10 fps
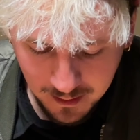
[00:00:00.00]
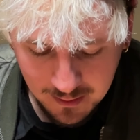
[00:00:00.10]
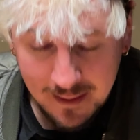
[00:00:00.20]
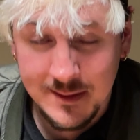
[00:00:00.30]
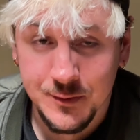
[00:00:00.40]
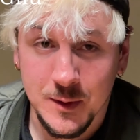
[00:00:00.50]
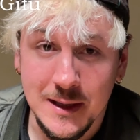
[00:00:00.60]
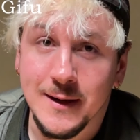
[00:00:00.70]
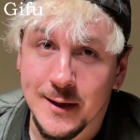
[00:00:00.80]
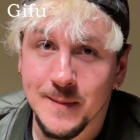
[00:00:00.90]
That was
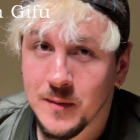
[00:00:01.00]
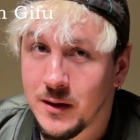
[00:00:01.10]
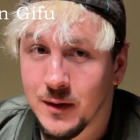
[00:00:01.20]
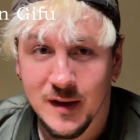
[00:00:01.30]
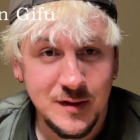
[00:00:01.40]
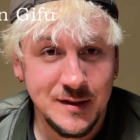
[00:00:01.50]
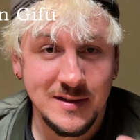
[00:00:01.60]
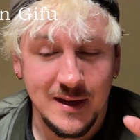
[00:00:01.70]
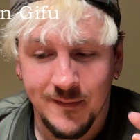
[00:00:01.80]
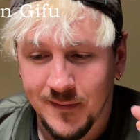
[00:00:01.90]
really good. You can just
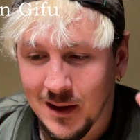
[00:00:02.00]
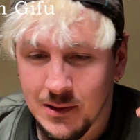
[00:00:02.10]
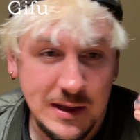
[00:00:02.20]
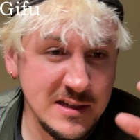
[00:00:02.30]
like feel the